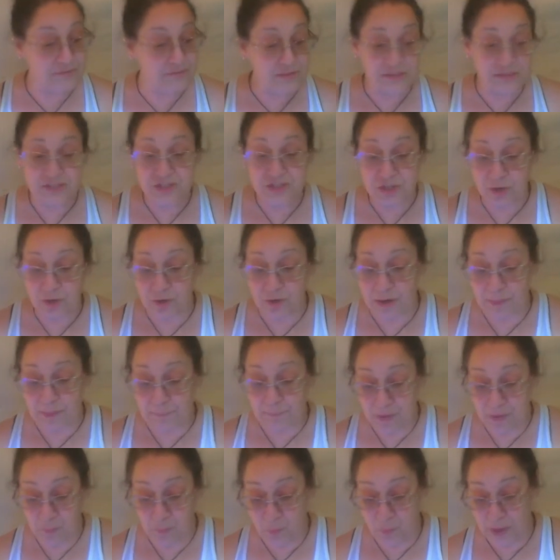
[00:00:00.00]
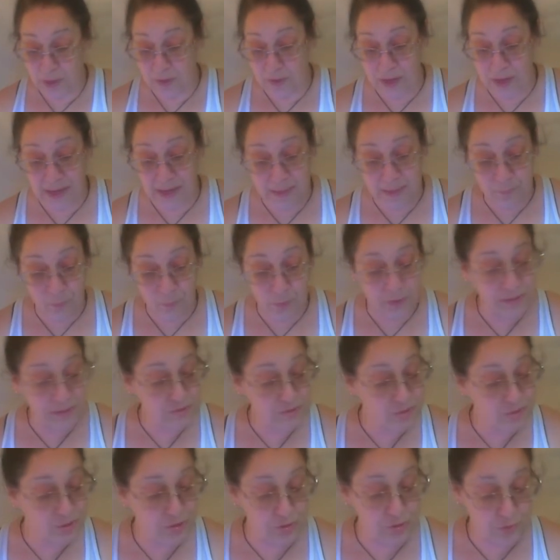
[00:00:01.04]
But sorry, meanwhile, I am going
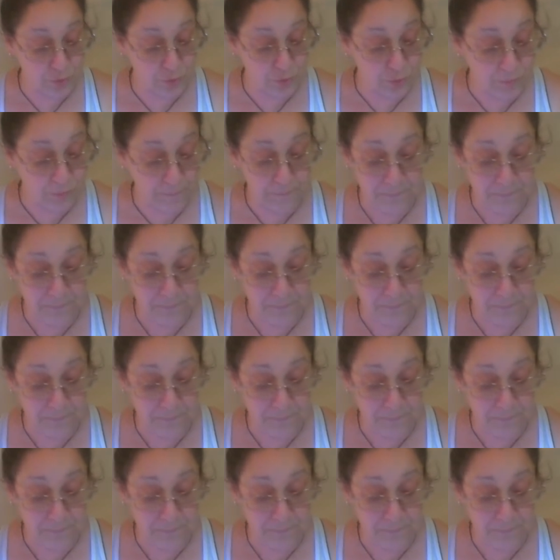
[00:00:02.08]
to